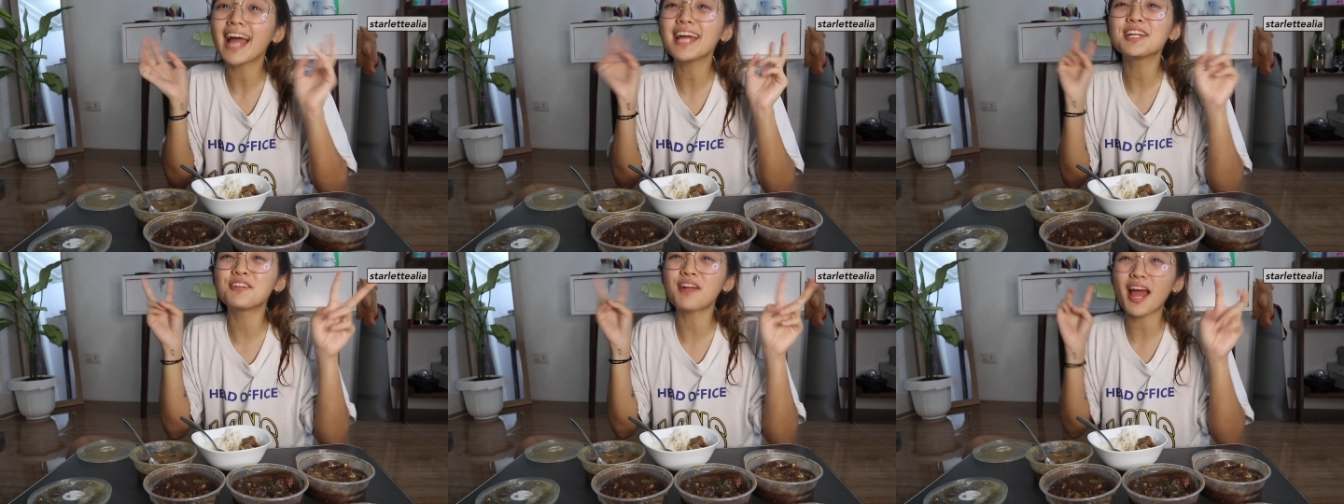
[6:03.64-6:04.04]

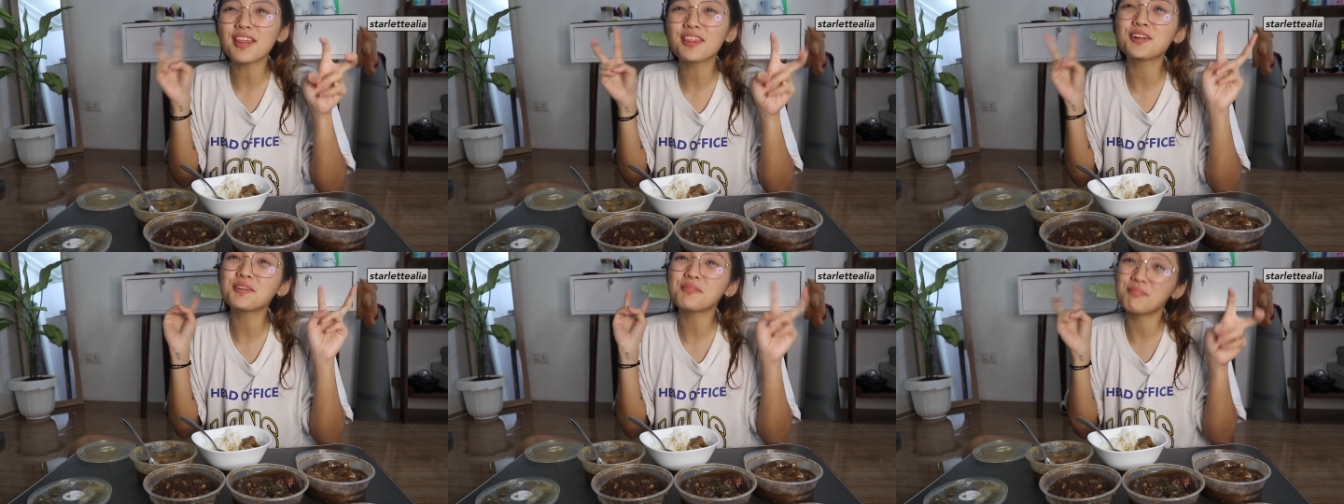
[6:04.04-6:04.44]
I'd
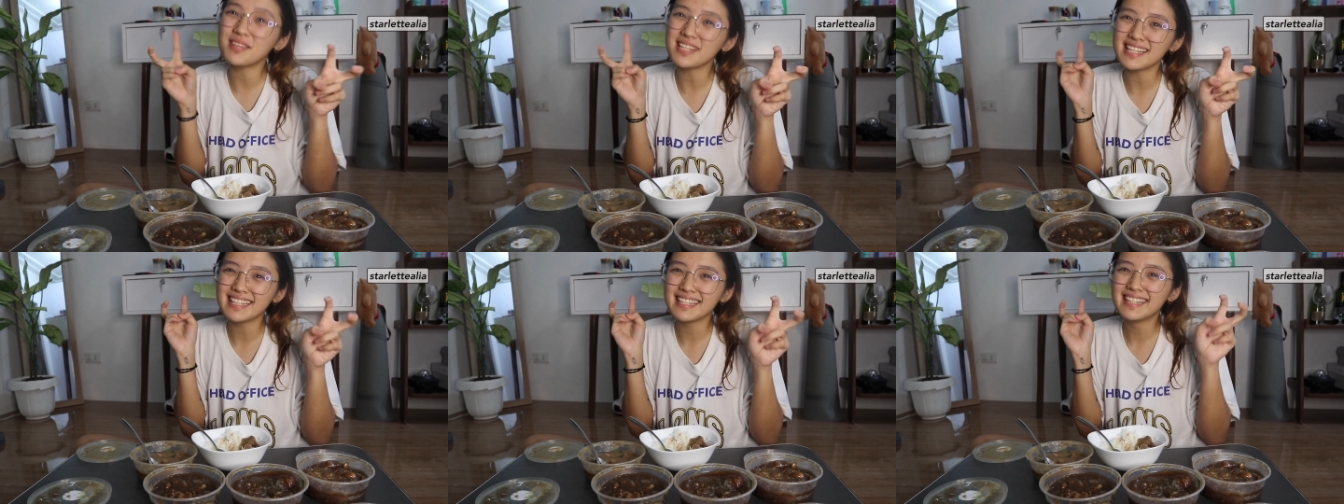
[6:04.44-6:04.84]
rather
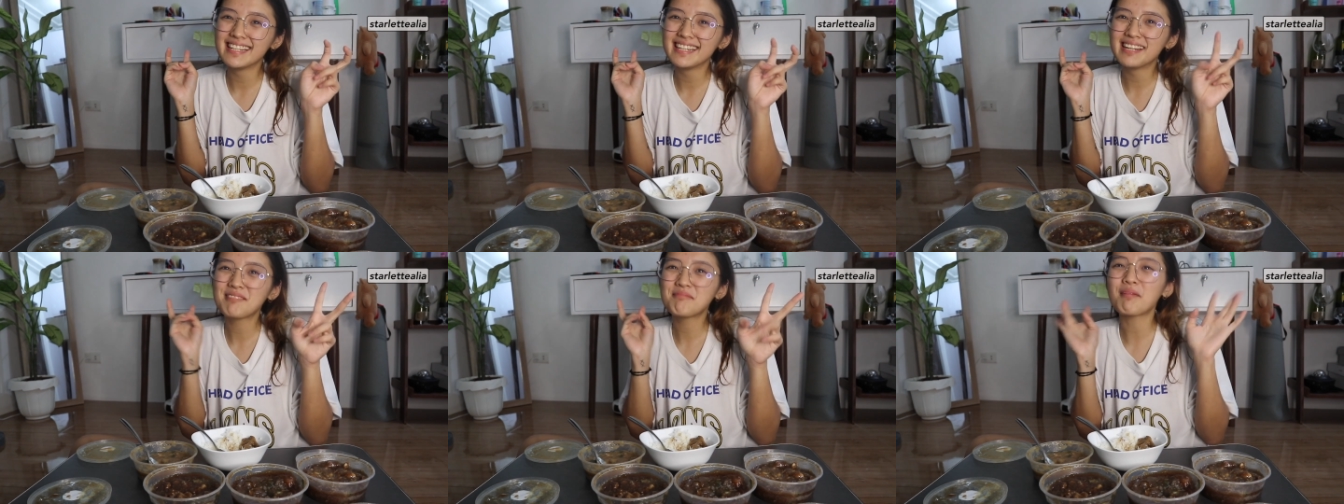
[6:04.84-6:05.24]
be.
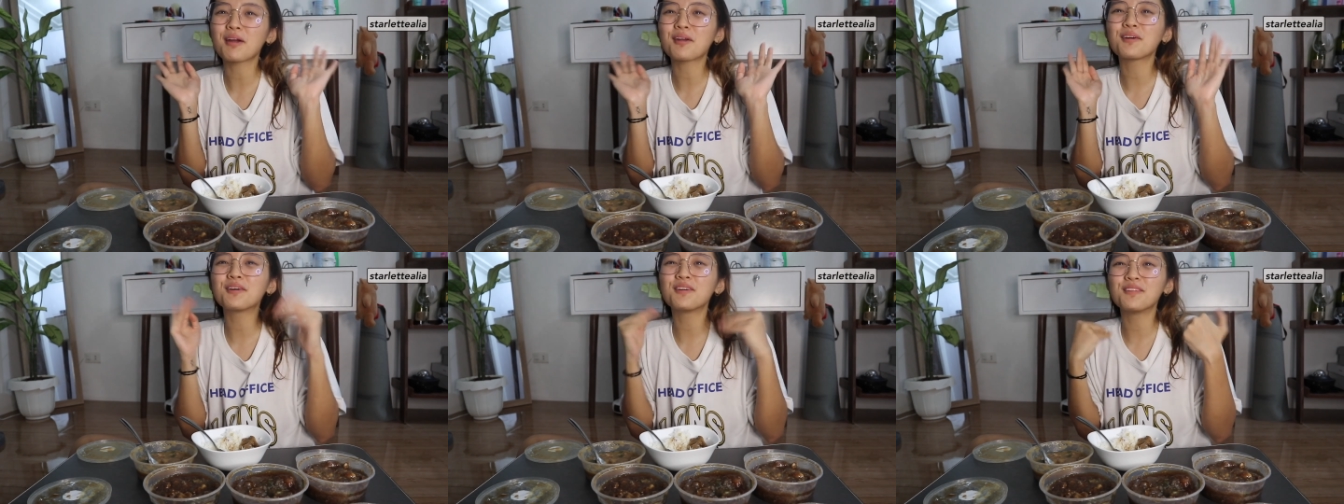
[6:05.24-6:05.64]

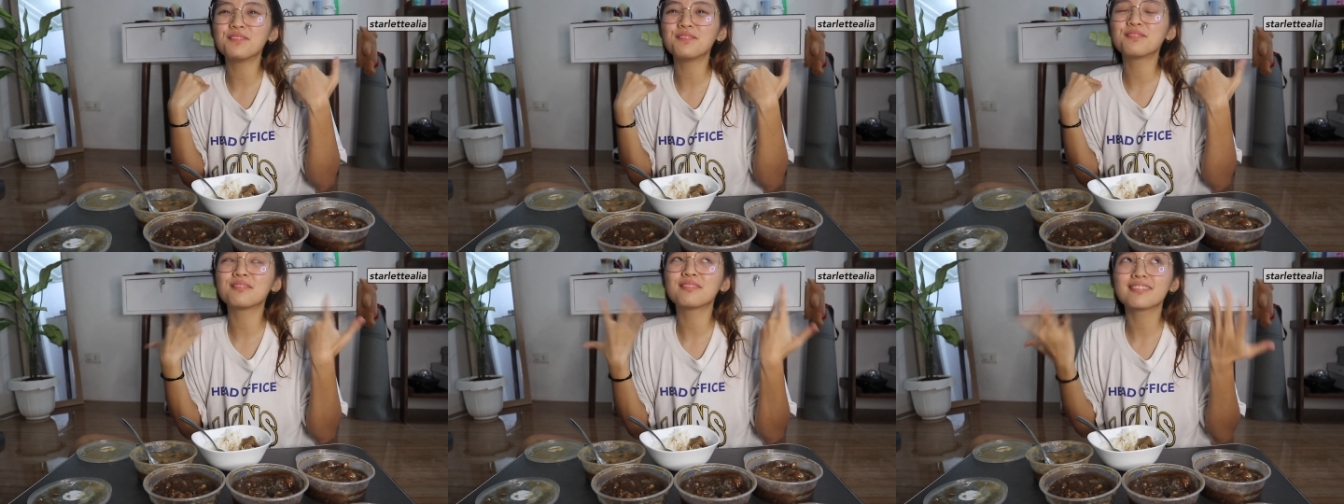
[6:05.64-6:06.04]
Pero
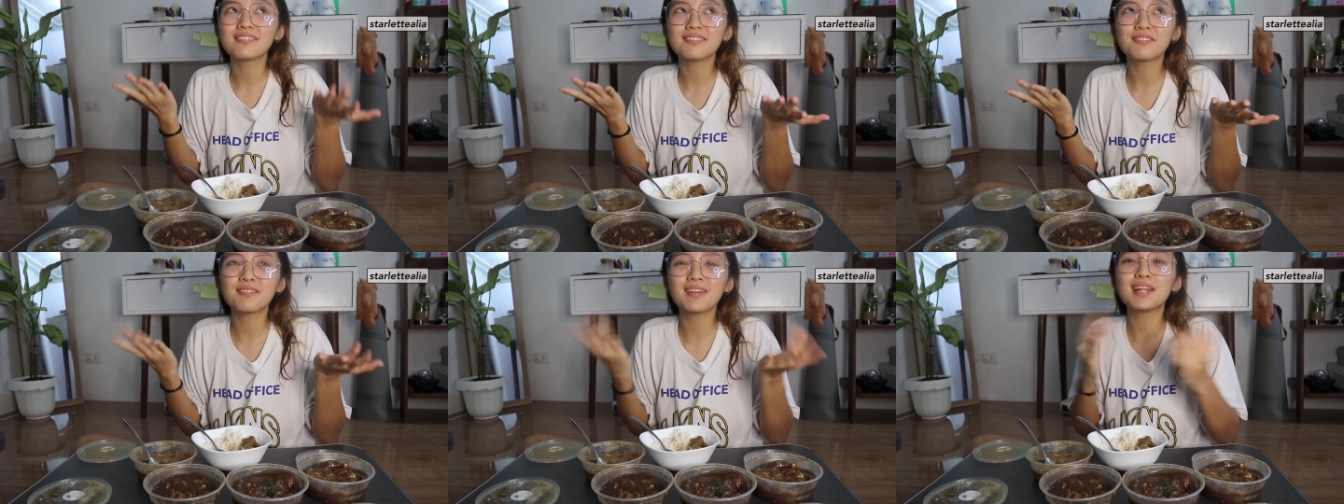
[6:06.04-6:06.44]

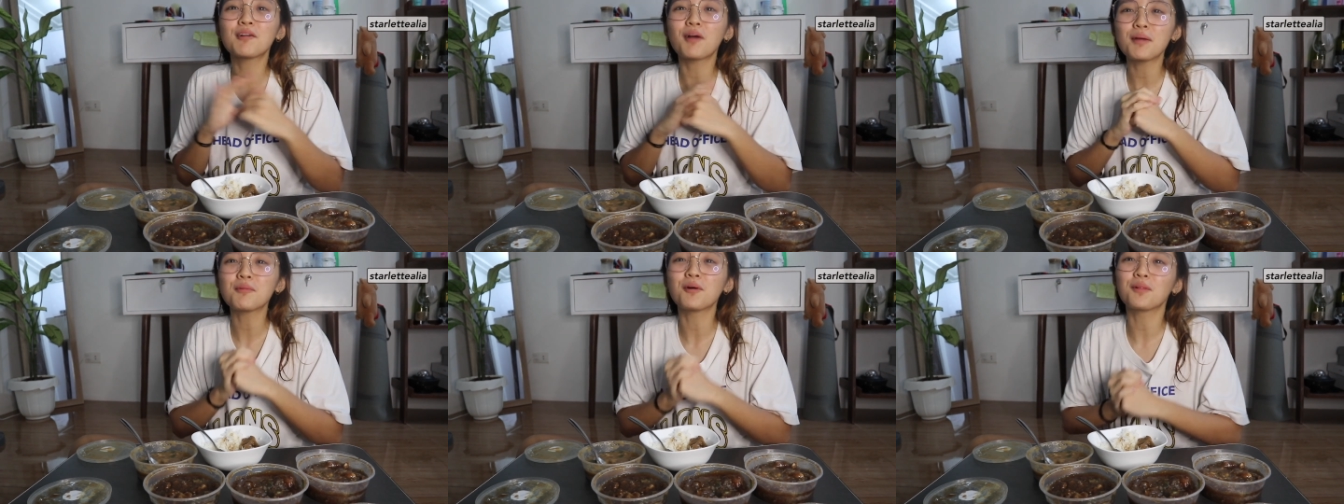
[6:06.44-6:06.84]

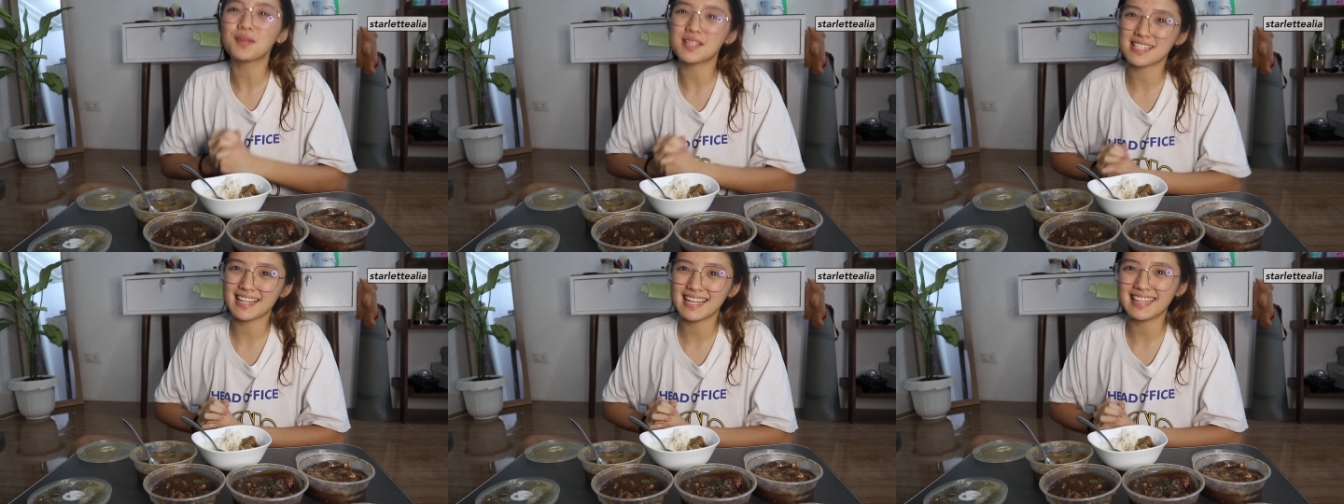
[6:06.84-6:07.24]
feeling ko I'm
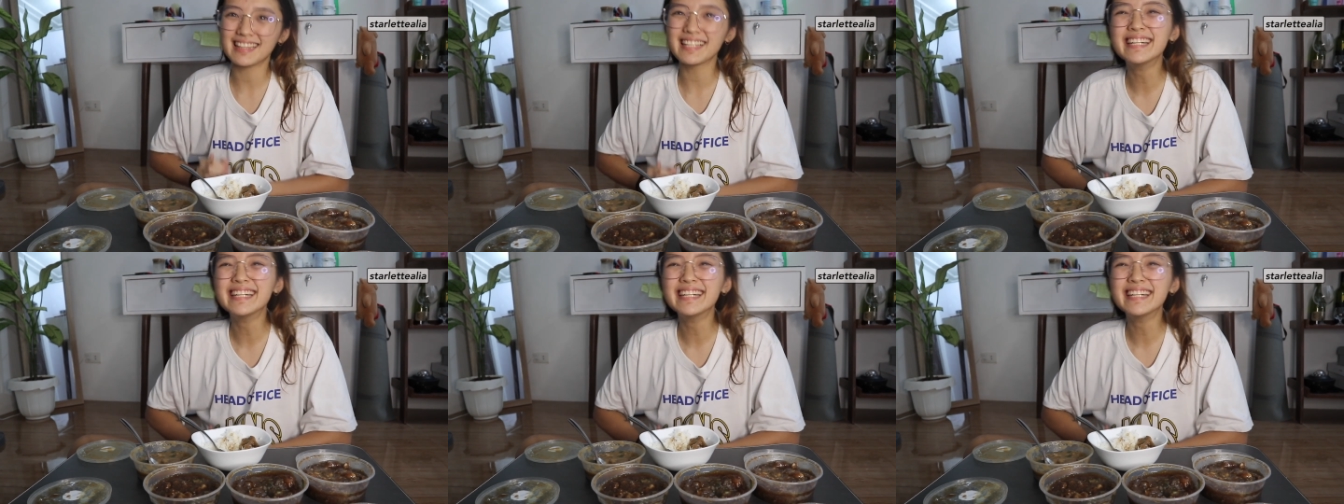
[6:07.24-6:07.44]
always late.